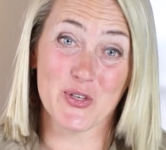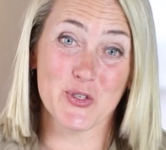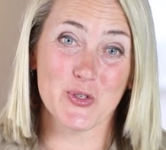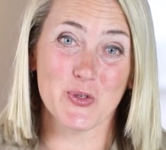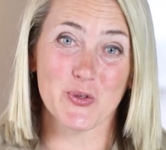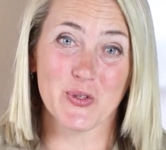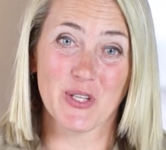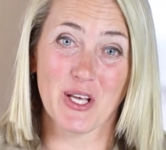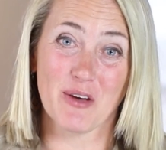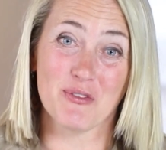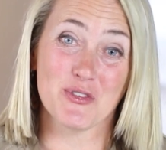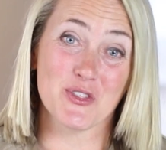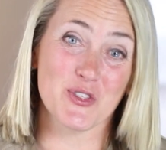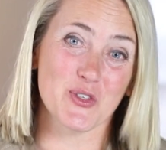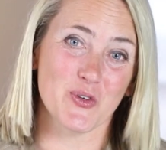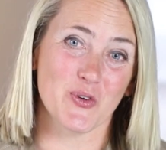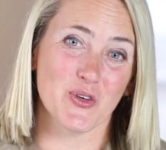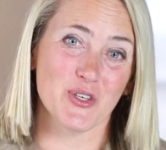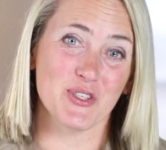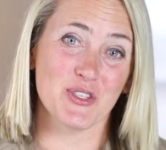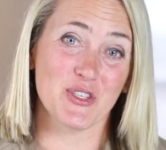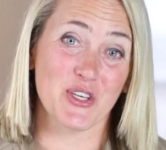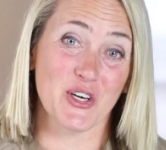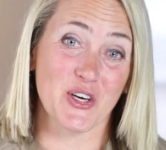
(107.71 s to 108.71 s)
true love
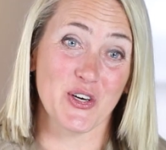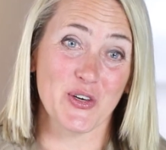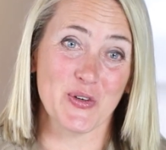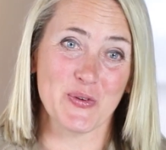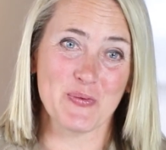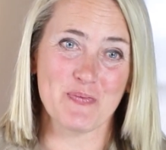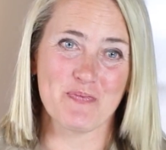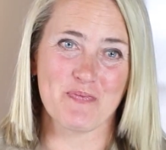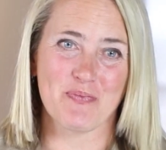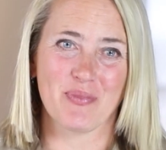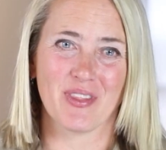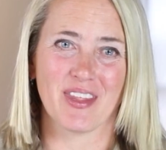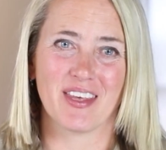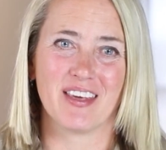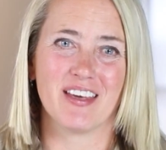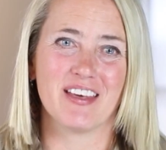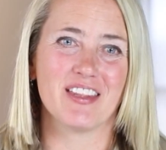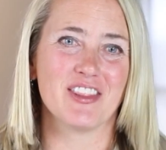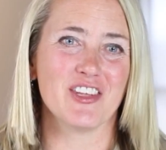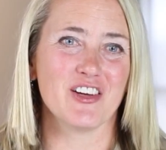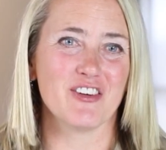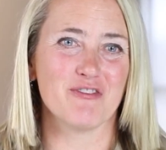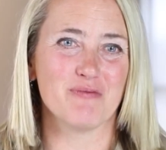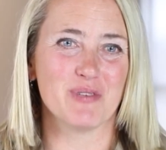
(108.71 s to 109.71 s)
stories go,
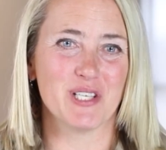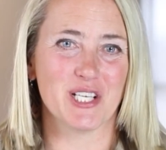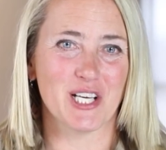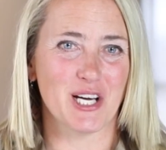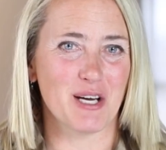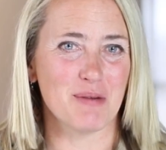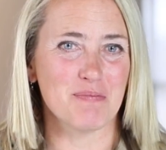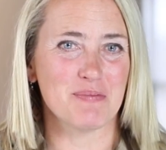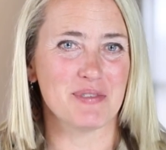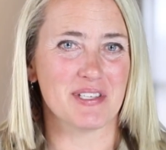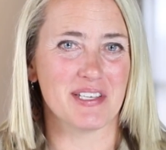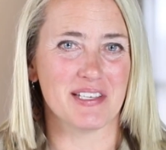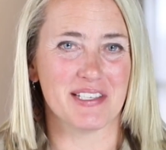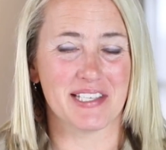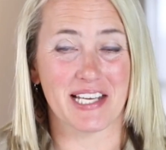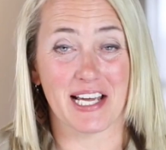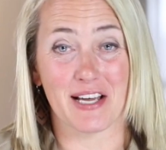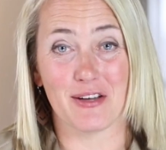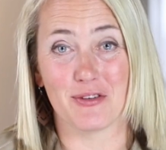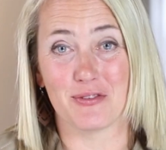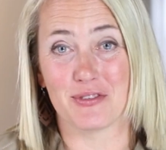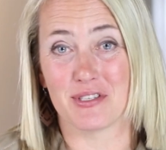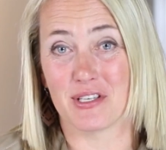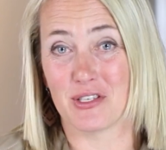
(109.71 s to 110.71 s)
there have been ups and
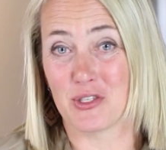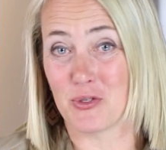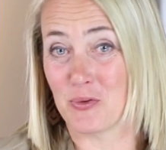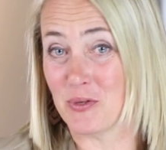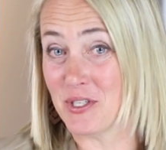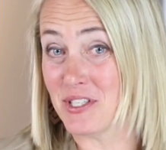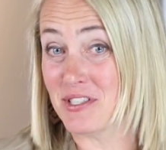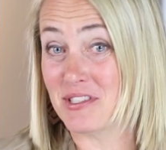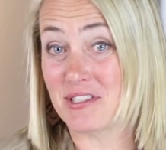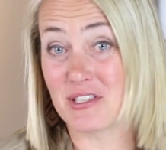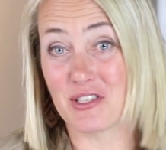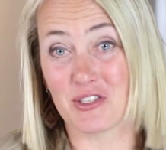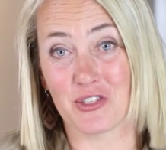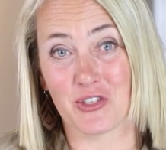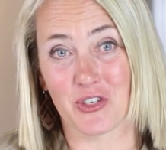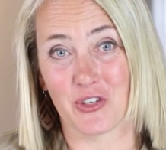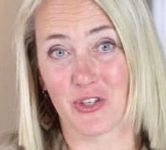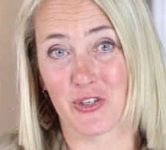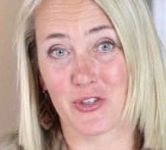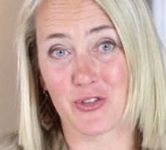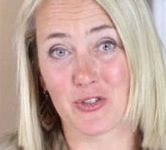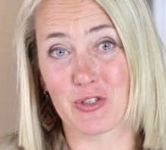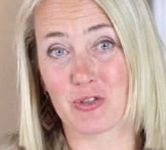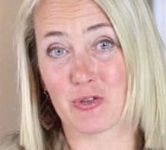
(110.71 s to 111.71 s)
downs and twists and
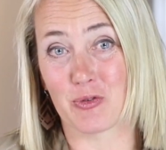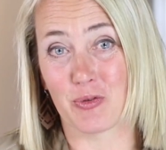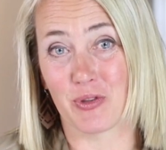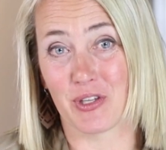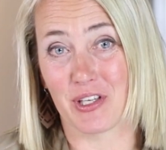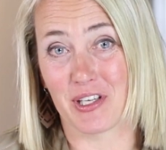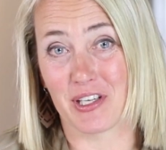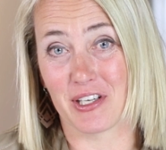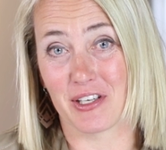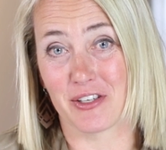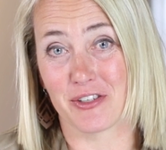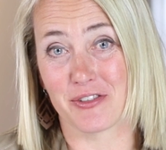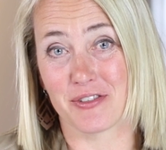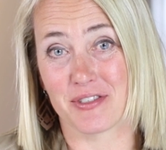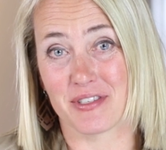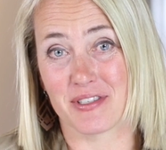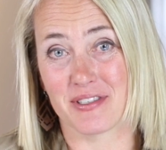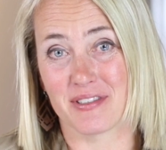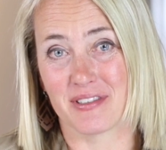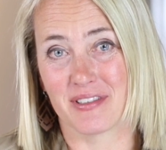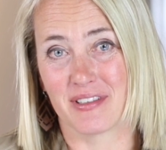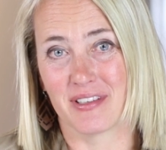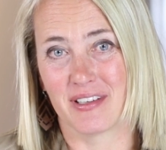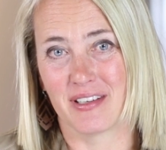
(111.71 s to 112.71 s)
turns through the
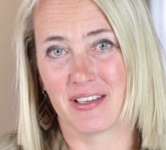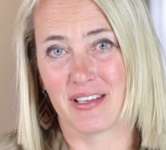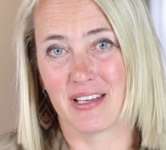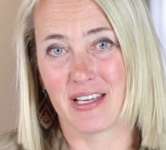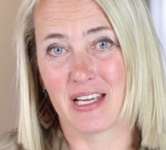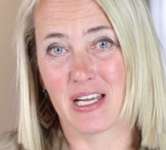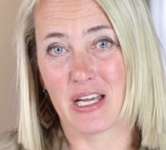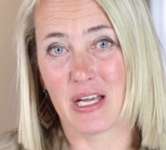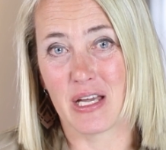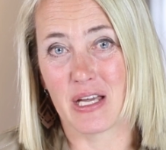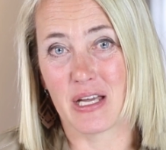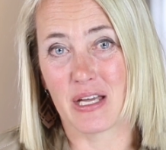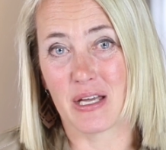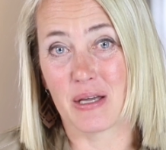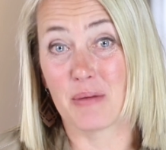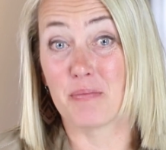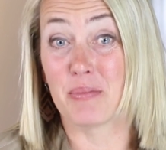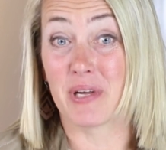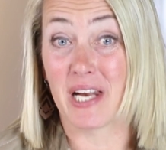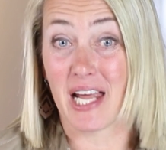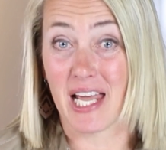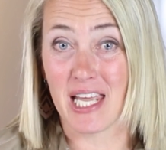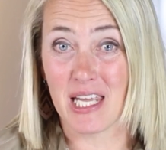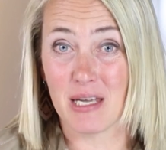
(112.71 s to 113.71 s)
years.
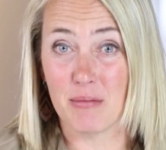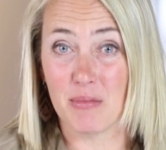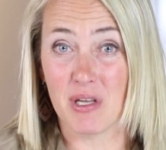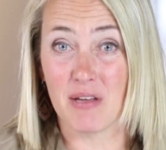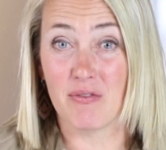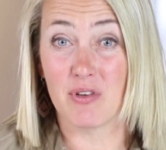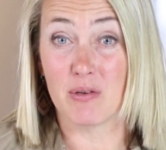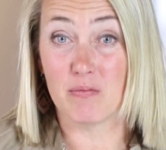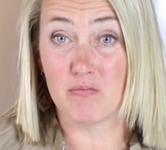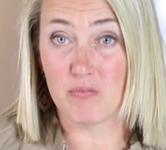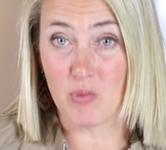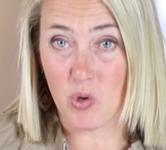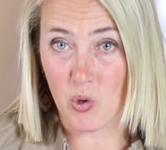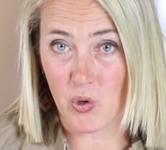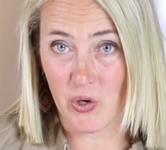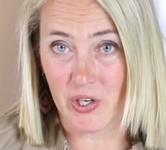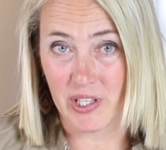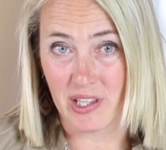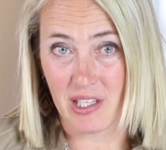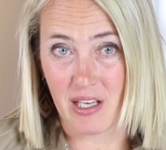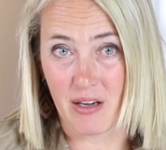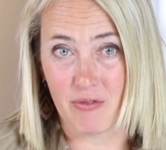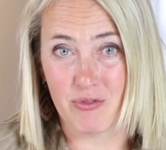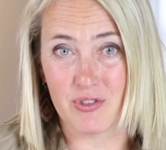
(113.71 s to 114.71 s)
But I am even more
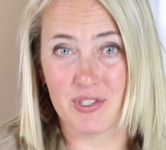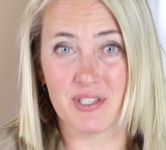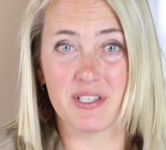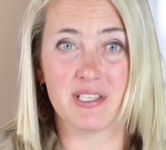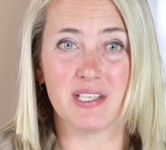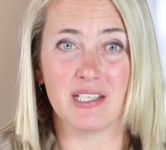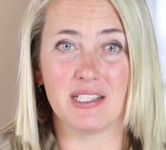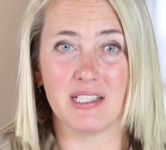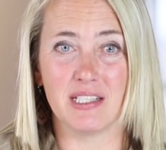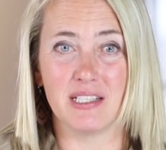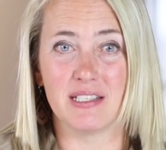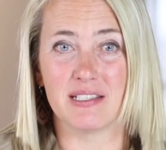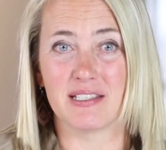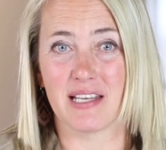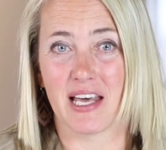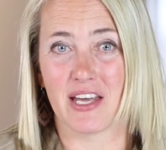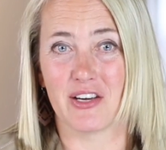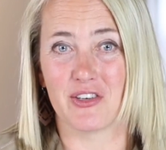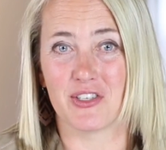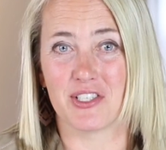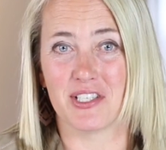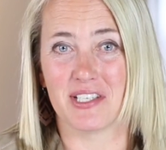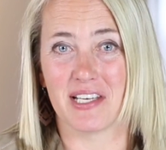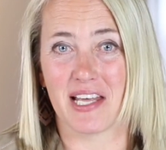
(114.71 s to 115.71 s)
in love with CET
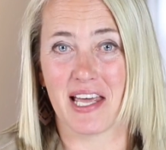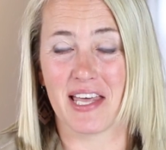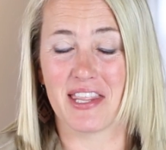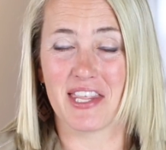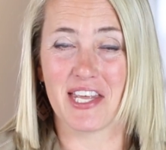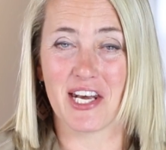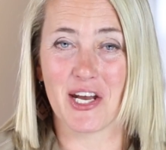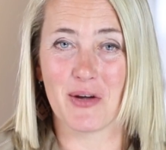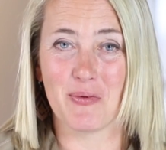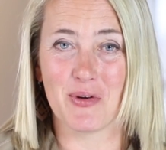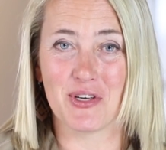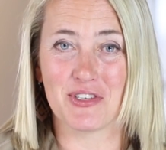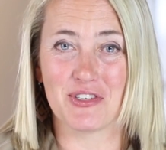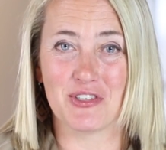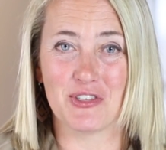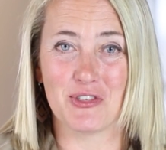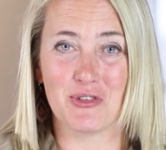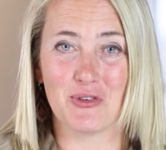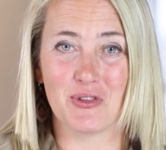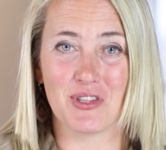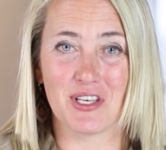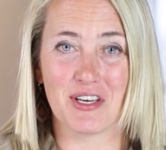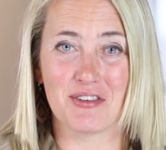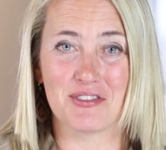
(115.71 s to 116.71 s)
Designer today than I was in
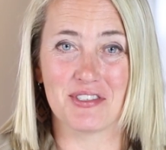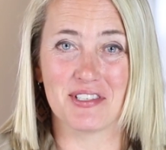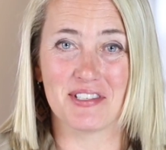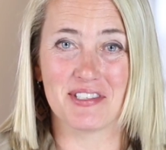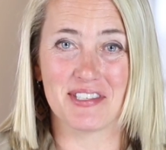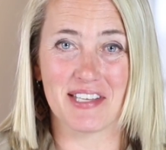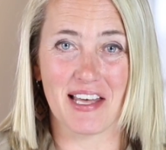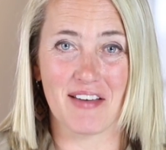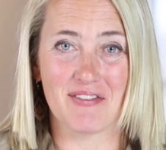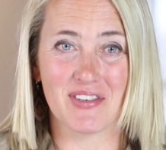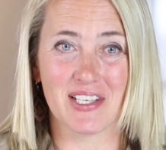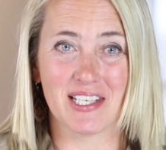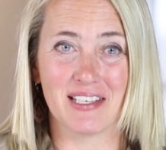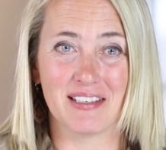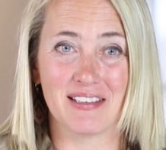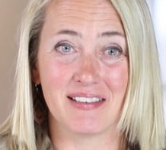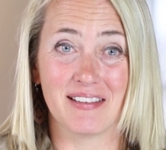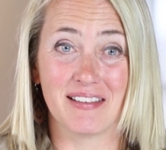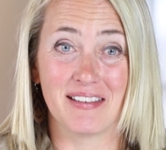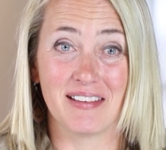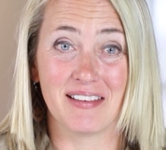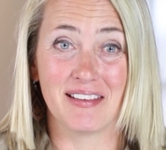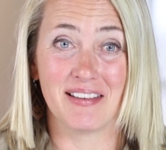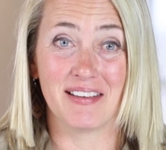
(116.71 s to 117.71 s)
2007.
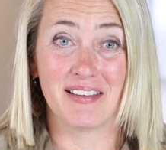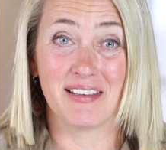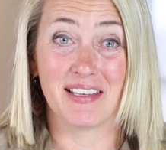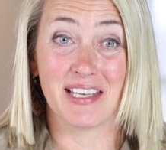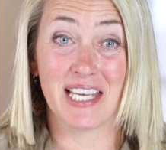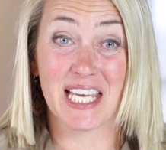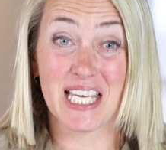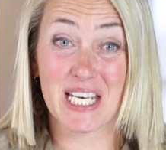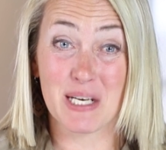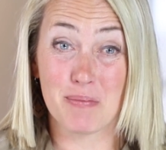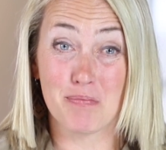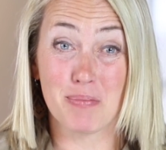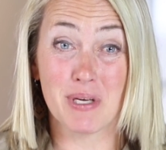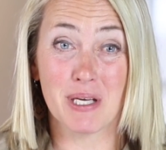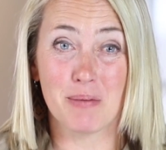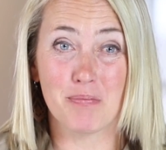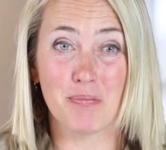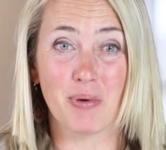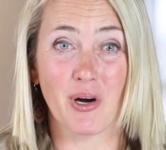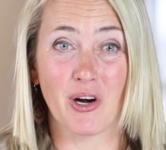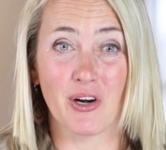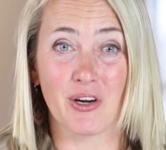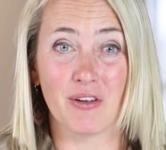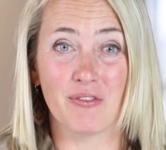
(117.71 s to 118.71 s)
And a
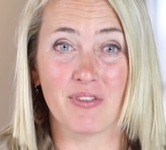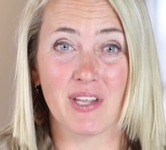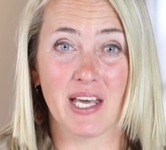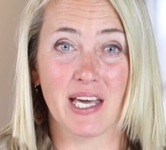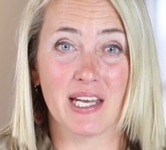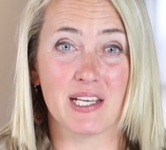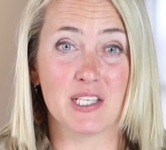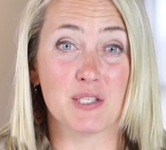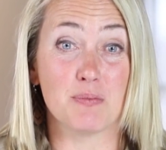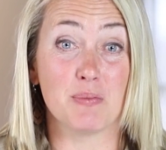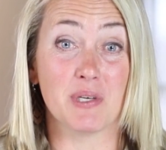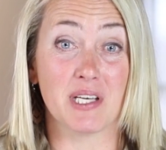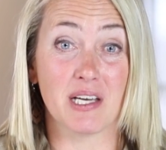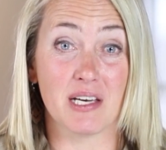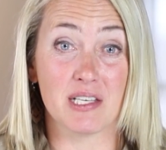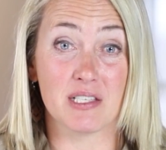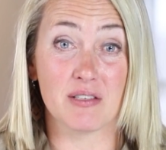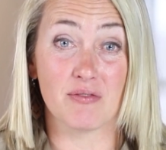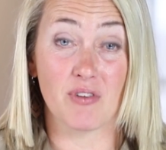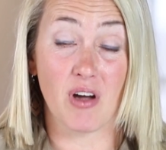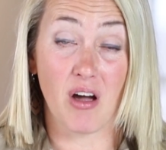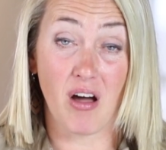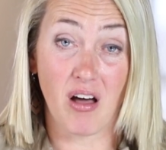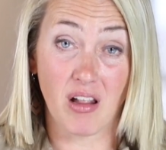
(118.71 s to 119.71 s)
big part of that is because
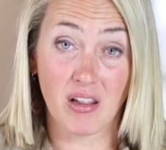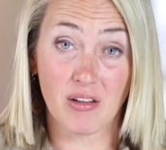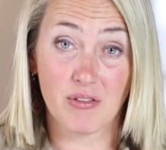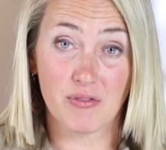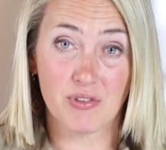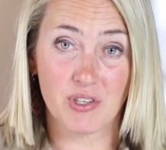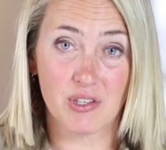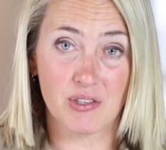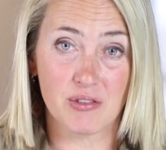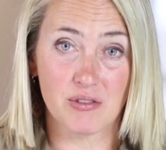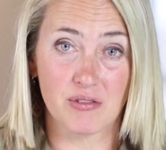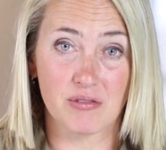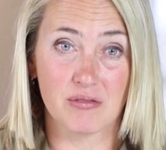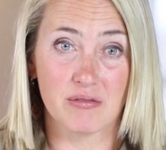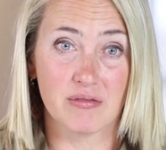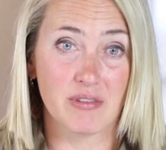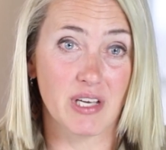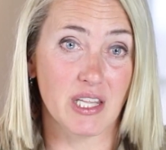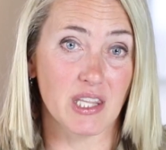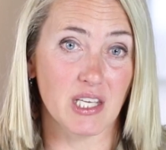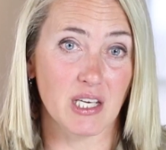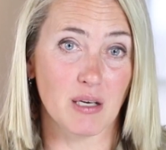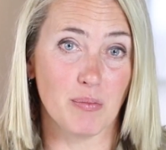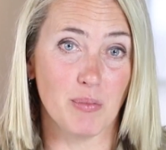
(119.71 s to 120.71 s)
of all of you
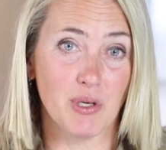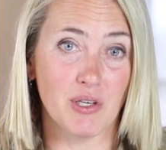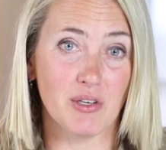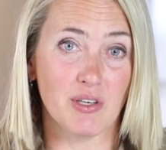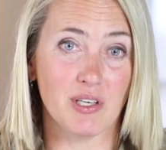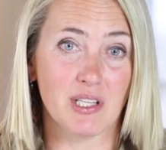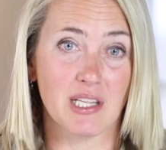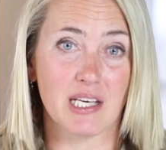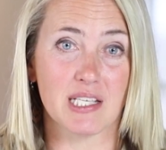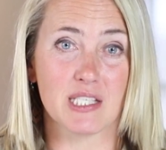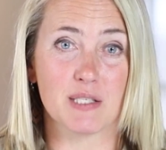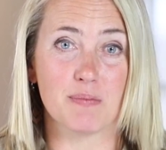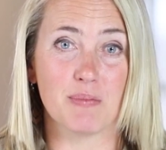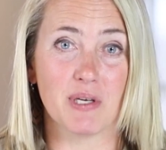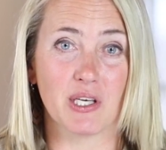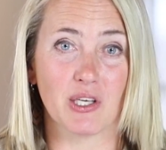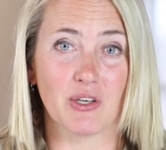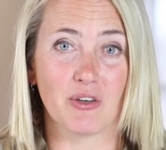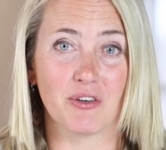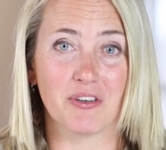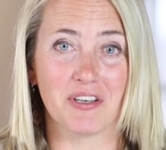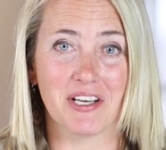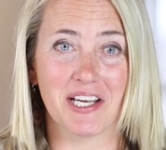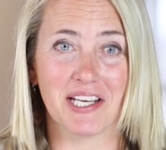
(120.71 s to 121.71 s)
and the community that's been
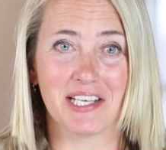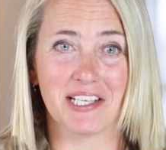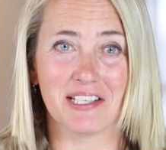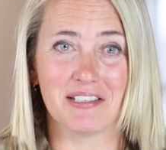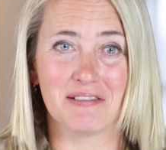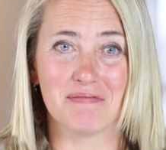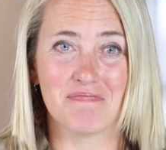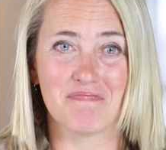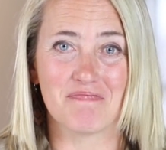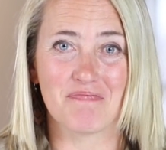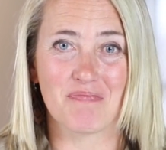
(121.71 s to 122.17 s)
created.